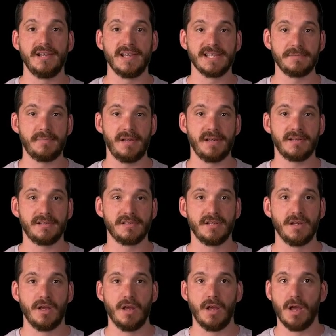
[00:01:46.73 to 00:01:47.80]
aspects.
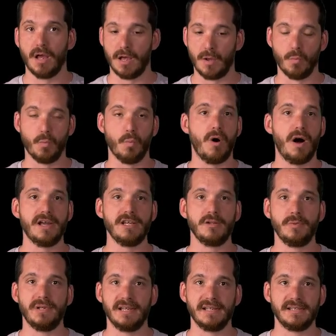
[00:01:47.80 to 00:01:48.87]
Why do
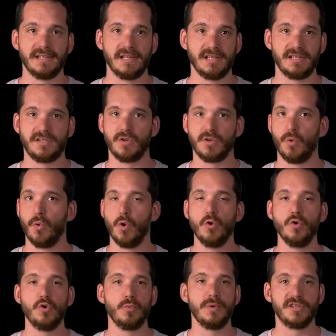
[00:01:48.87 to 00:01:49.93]
we exist?
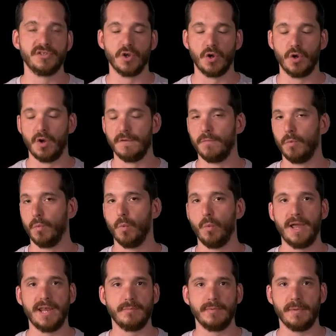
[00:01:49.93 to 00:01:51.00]
Who do we serve?
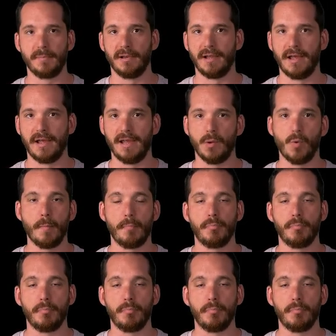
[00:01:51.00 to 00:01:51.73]
Where do we play? What